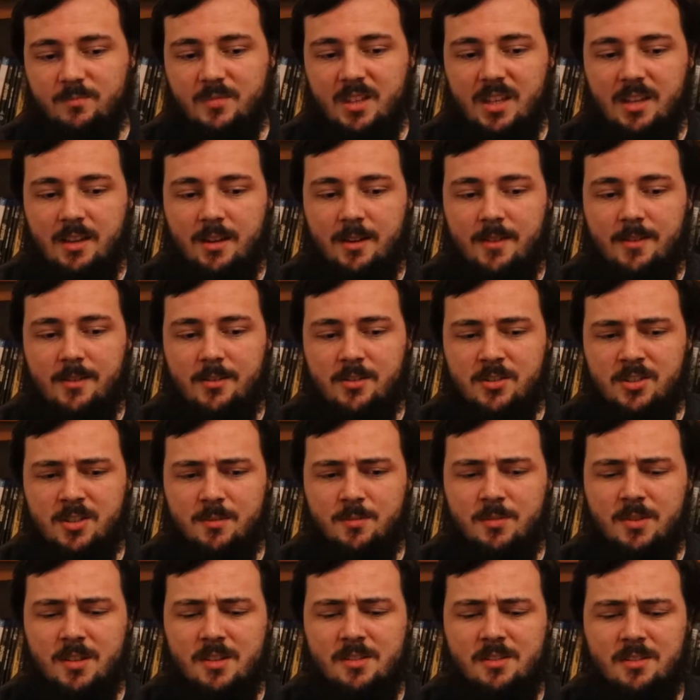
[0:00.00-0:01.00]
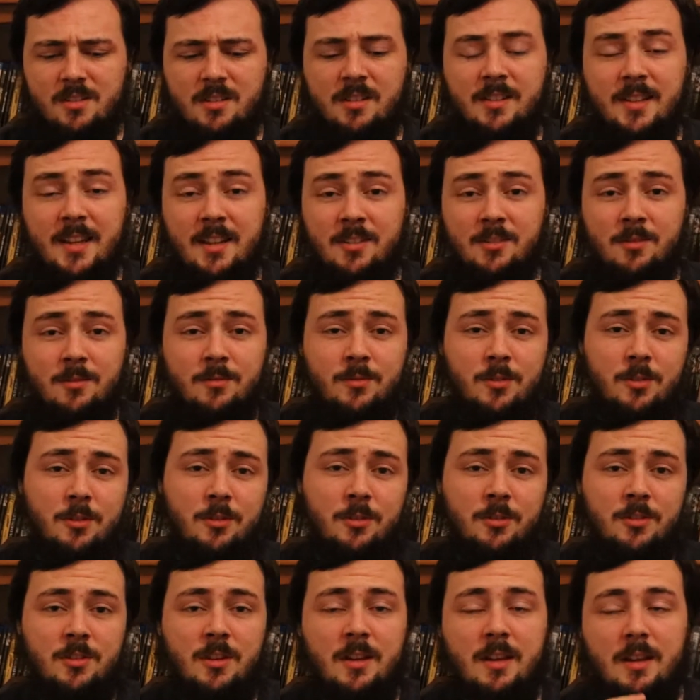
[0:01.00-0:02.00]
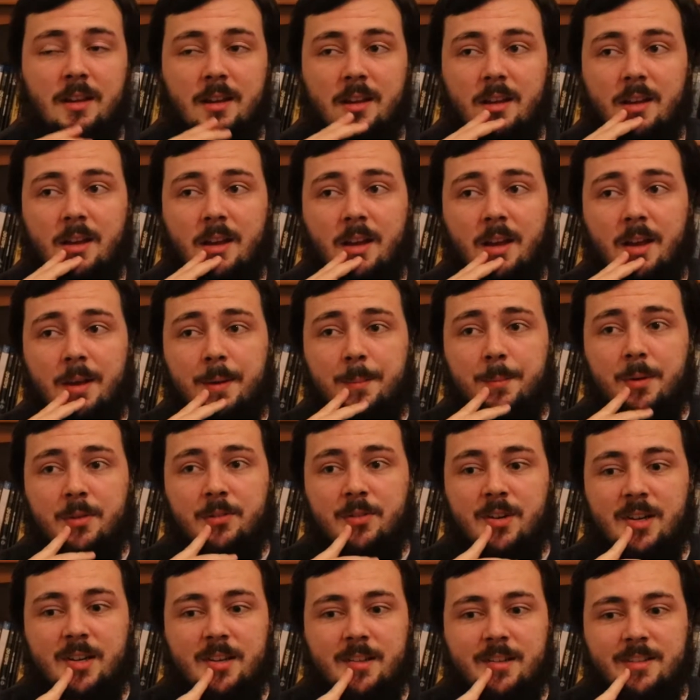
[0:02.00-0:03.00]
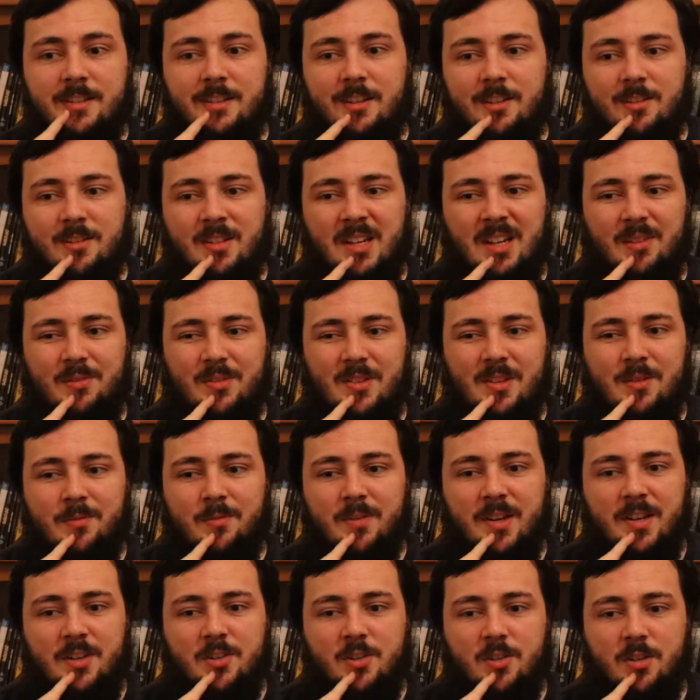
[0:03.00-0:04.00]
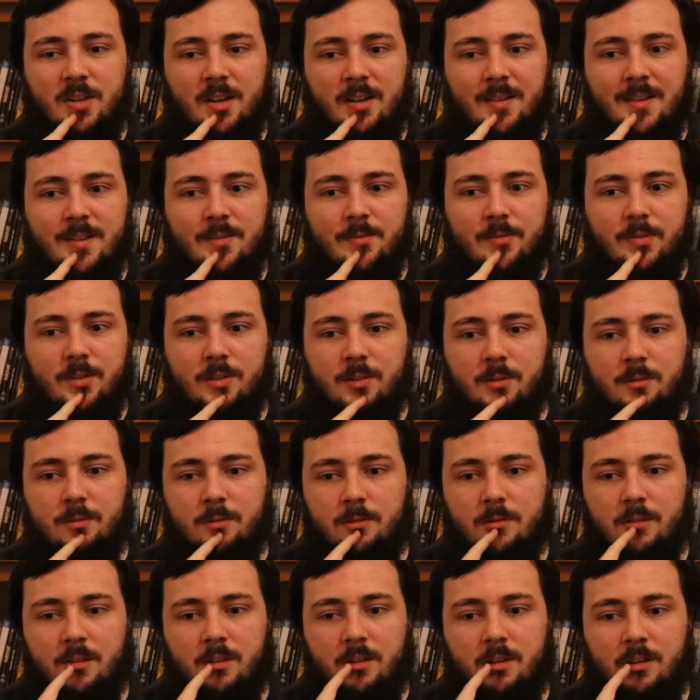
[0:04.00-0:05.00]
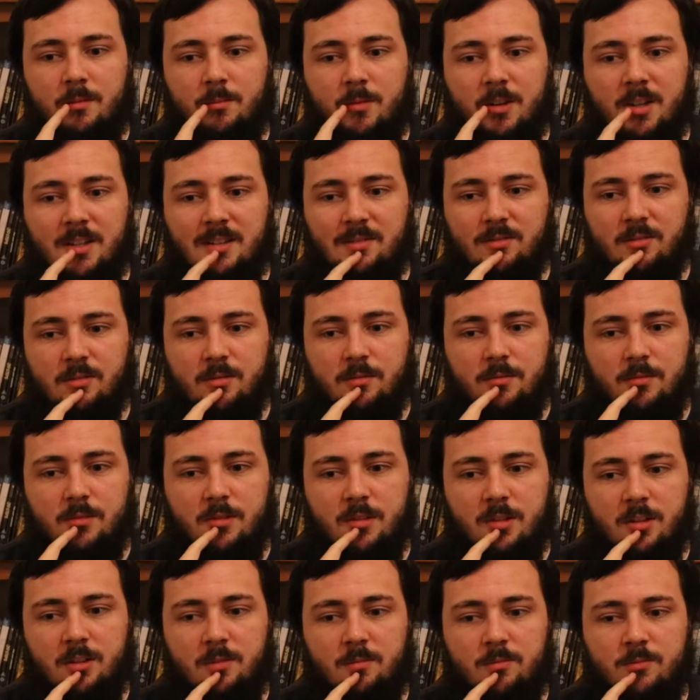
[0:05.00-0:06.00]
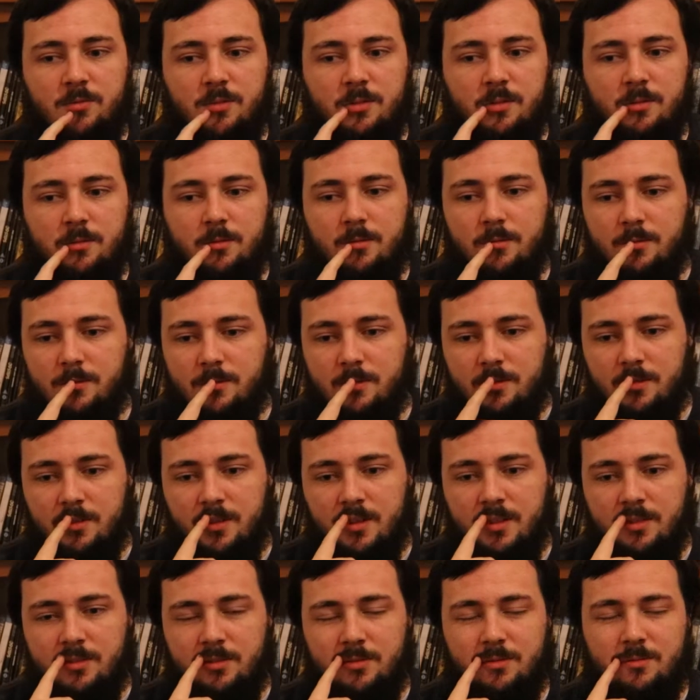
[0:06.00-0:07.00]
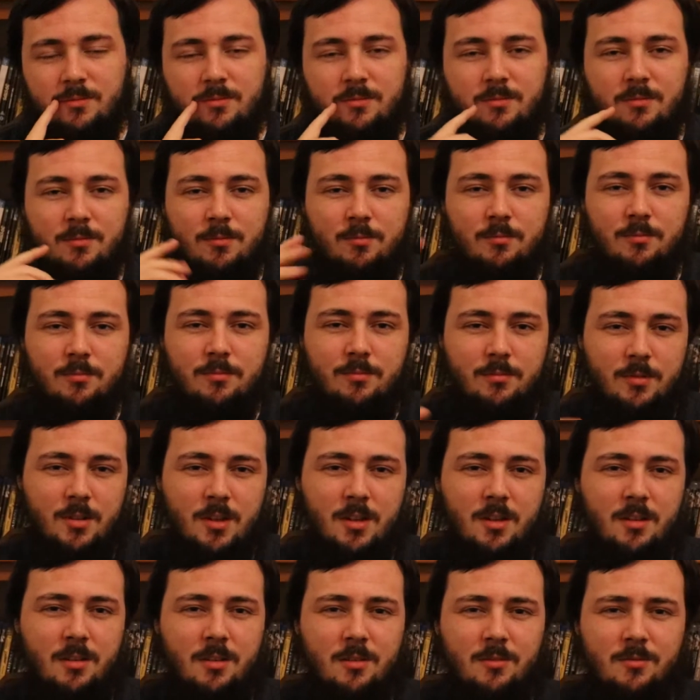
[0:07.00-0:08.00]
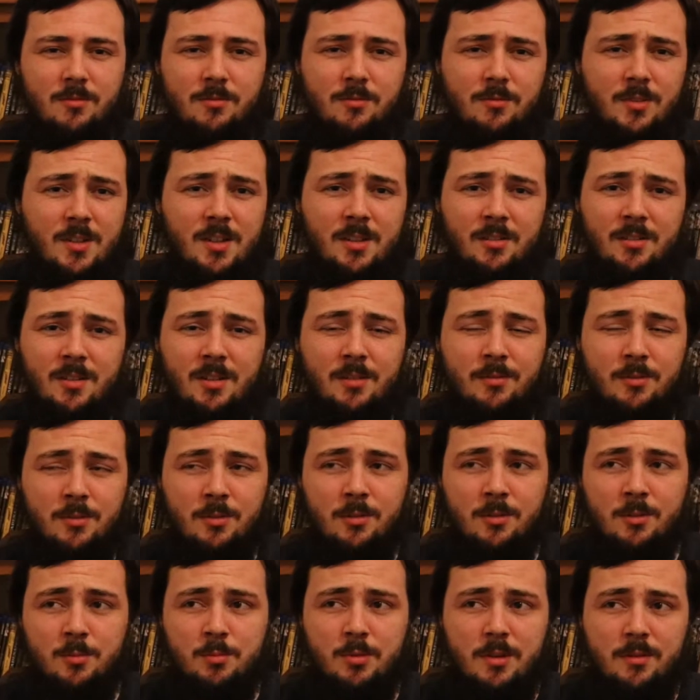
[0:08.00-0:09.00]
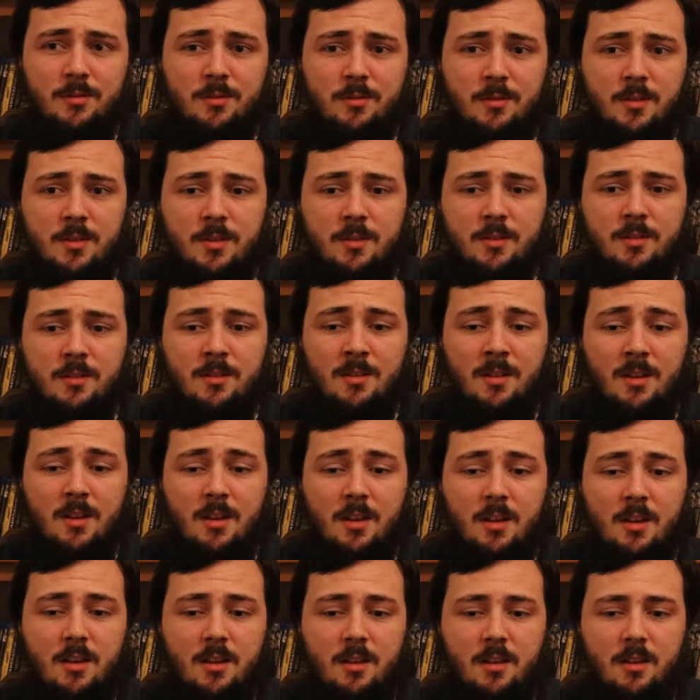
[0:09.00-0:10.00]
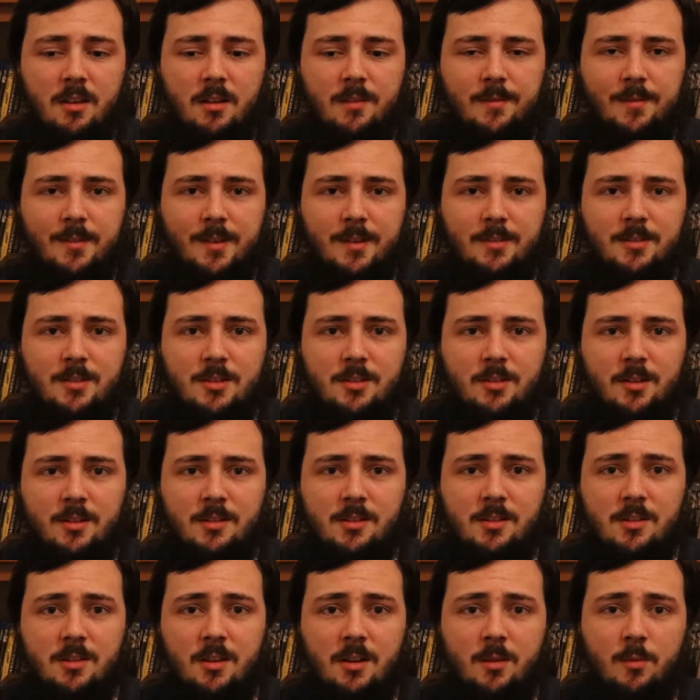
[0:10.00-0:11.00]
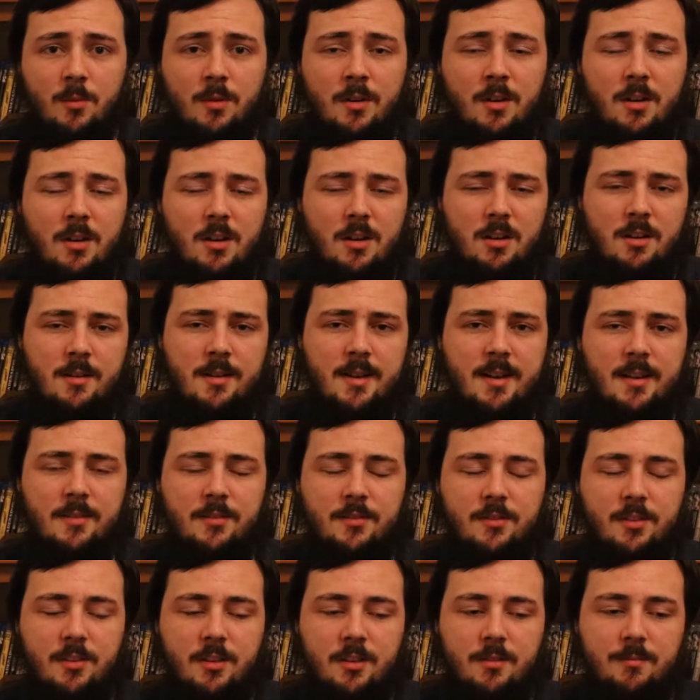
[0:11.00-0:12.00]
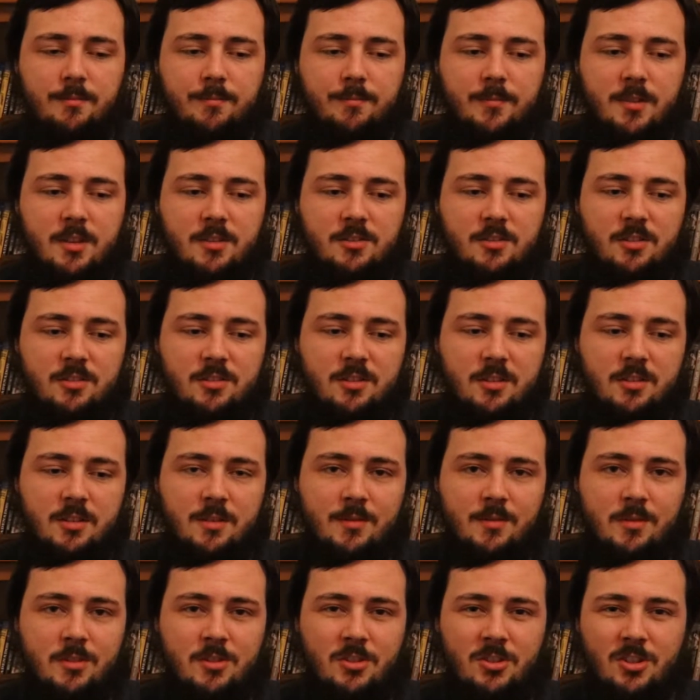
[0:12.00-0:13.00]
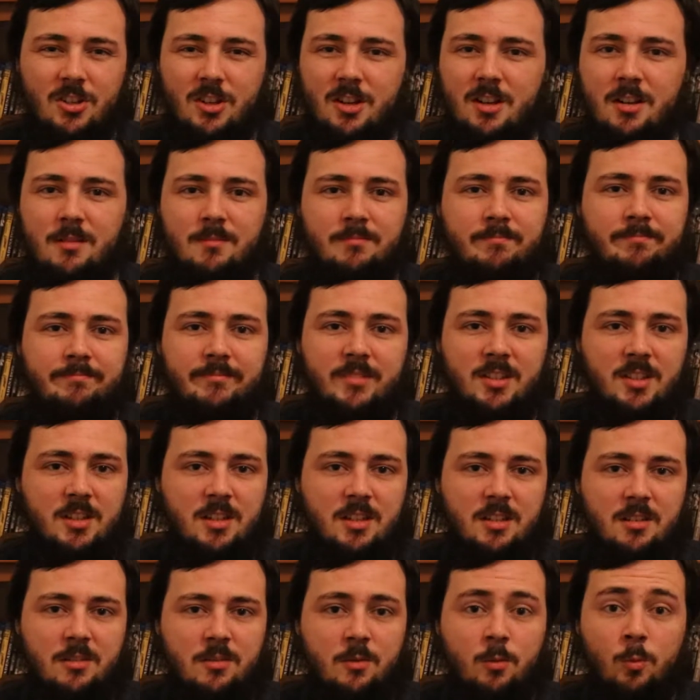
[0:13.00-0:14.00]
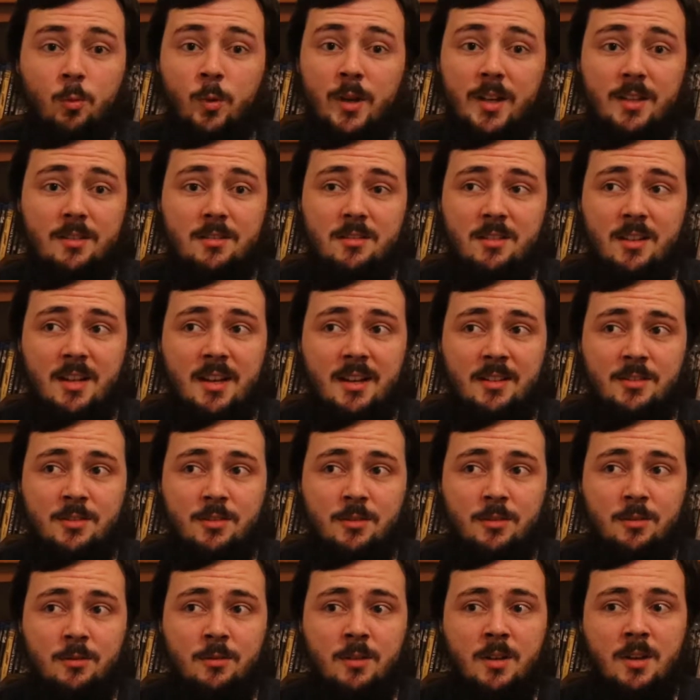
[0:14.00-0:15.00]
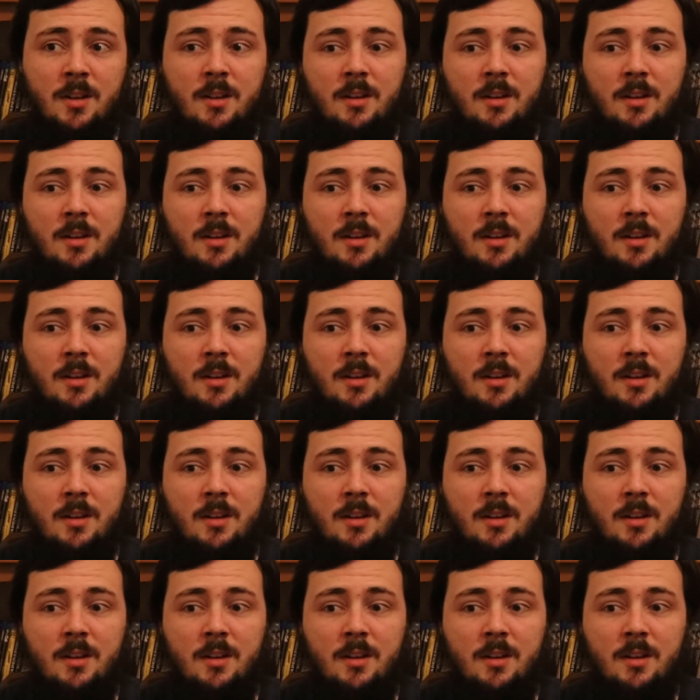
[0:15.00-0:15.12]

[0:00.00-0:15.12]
there are some scenes in the desert, of course, but really this doesn't have the adventure kind of feel either, that is really, really, of course, prevalent in the 1999 one, and it just doesn't have the charm, the wit at all.